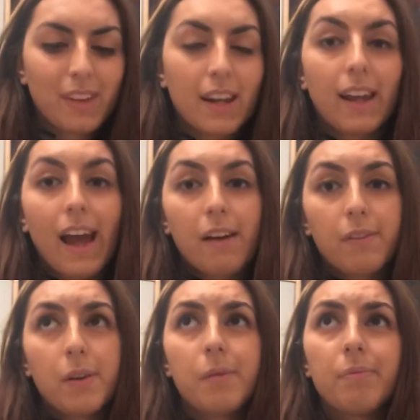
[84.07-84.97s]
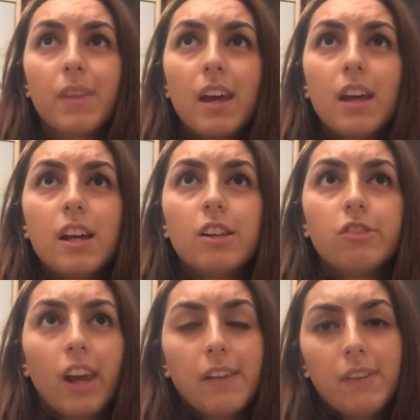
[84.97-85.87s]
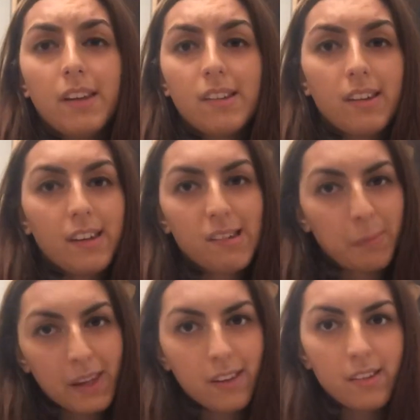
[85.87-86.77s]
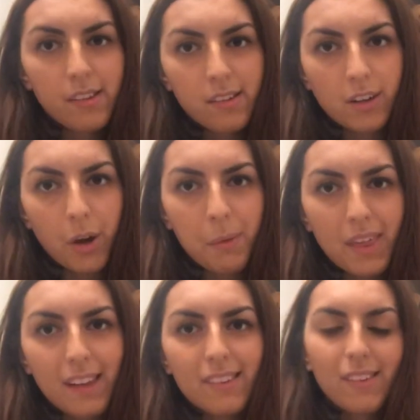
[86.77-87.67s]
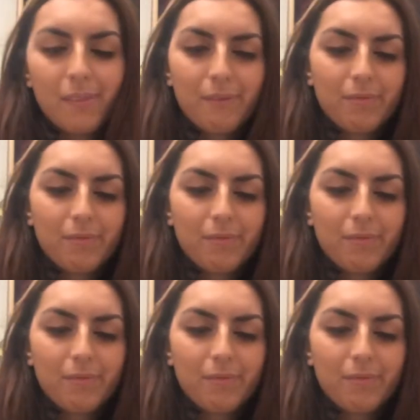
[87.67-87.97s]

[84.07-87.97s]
And I have JVC speakers to go with it.